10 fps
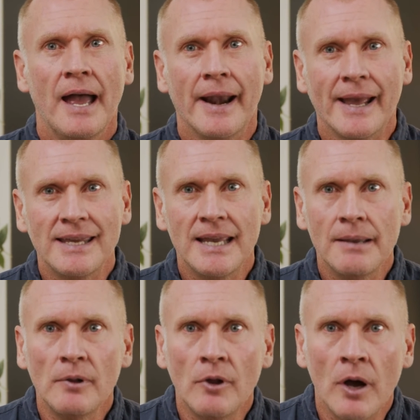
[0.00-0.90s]
And I
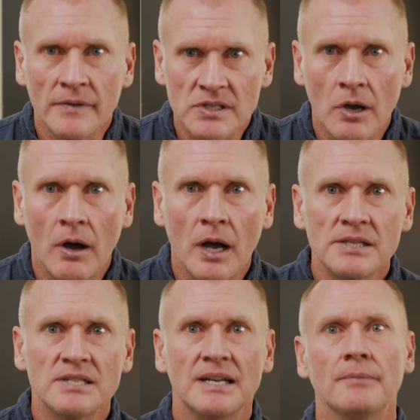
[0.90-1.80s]
came along this
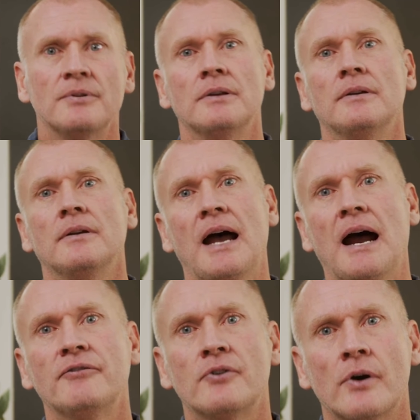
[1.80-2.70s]
concept
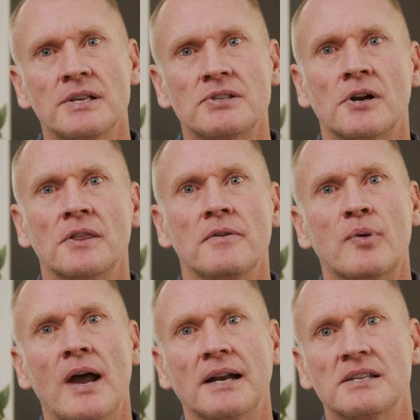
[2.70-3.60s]
after I started the
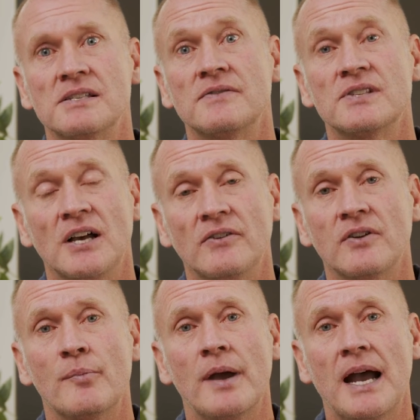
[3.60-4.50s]
practice of
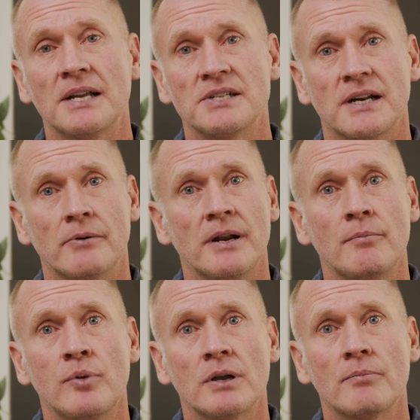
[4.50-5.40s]
self-compassion. I read a
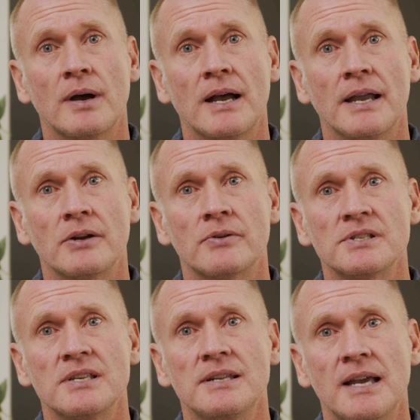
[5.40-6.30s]
book by
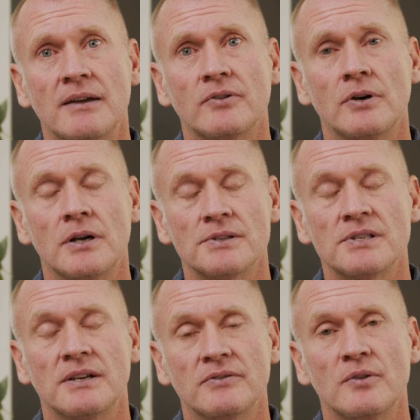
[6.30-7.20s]
Kristen Neff called
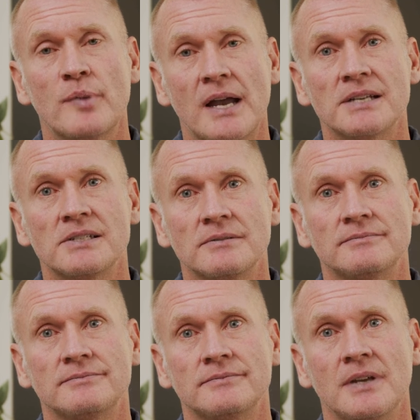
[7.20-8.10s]
Self-Compassion.
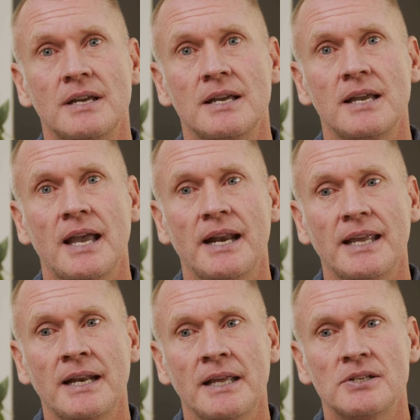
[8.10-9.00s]
And
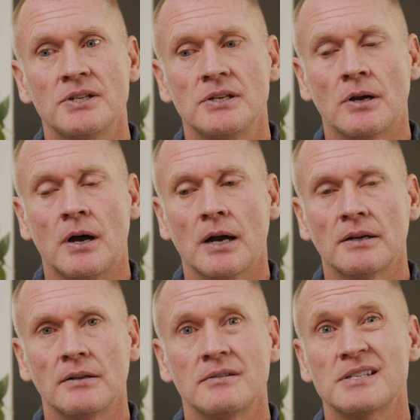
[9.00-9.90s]
in it, she
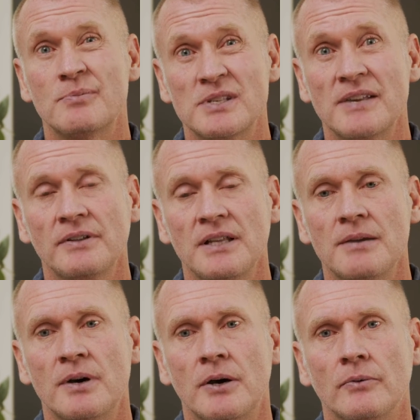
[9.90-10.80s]
talked specifically
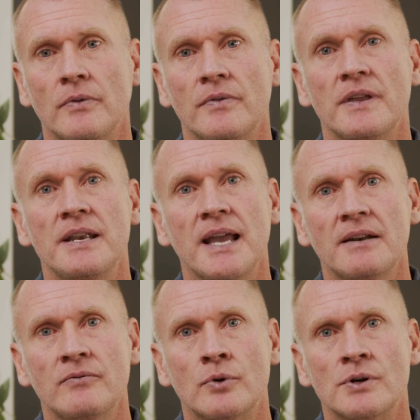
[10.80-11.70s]
about the
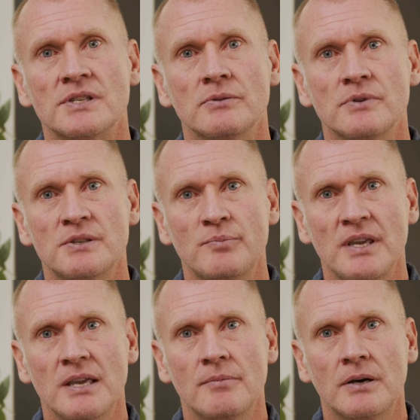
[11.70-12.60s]
negative words that we
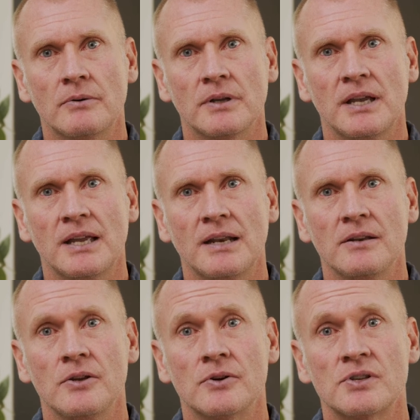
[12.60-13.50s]
speak about and
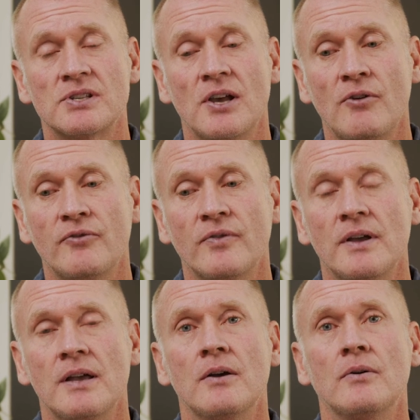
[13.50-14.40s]
your
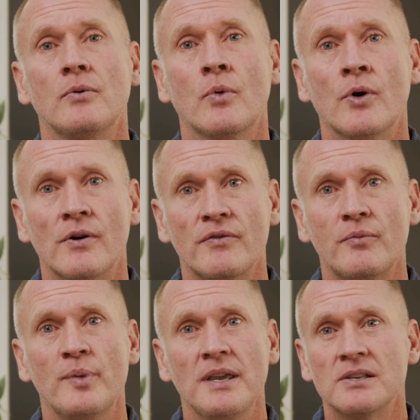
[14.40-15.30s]

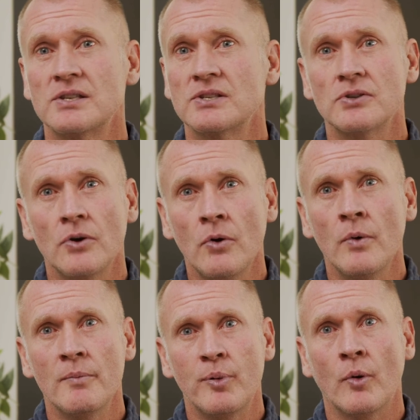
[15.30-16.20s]
self-worth being so
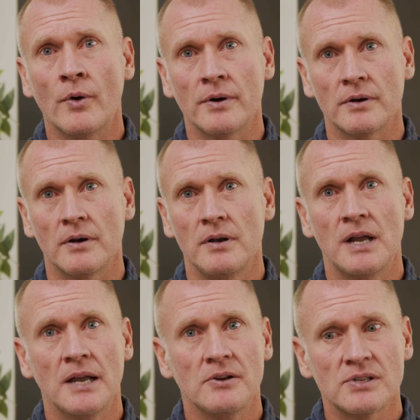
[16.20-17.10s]
important.
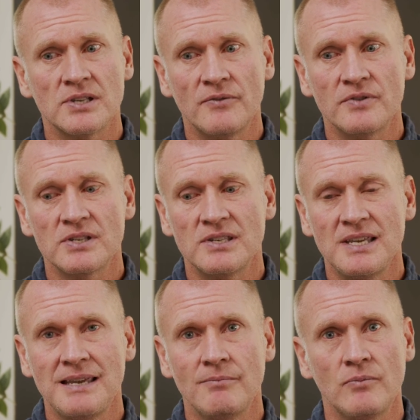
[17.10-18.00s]
Not your
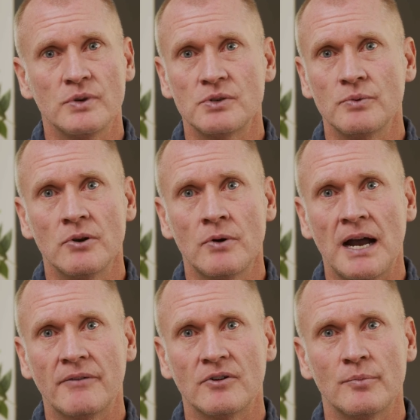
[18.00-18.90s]
self-esteem, which we go
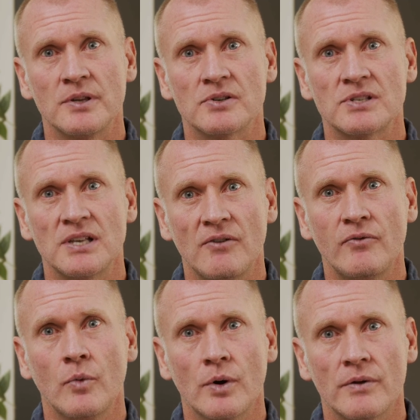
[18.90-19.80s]
after, but your
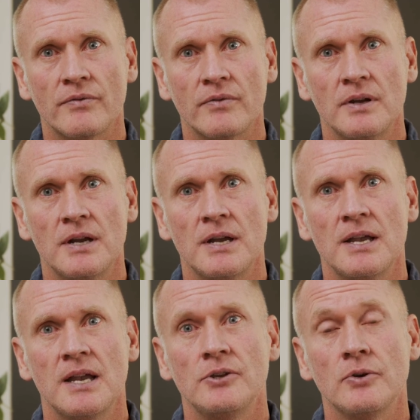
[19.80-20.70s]
self-worth.
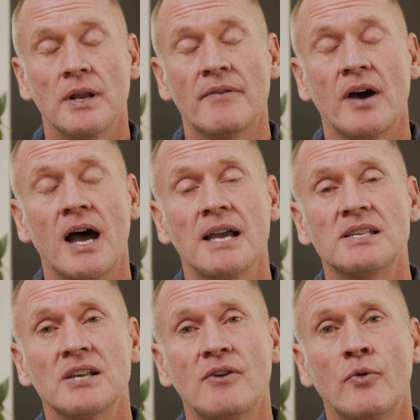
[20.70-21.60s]
You can have a high
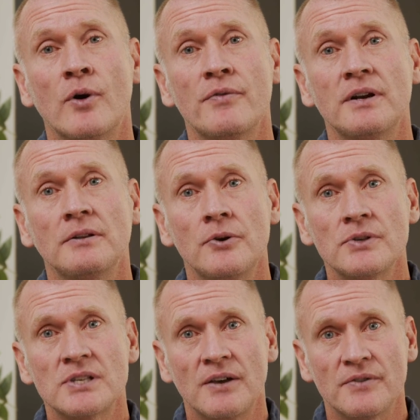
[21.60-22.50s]
self-worth and a low
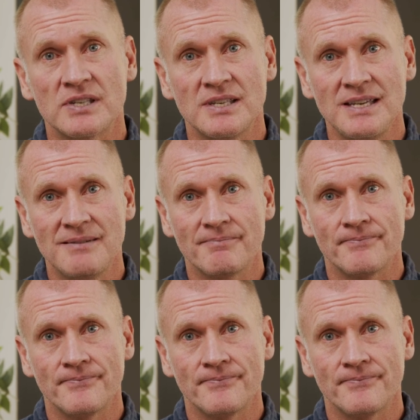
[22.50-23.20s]
self-esteem.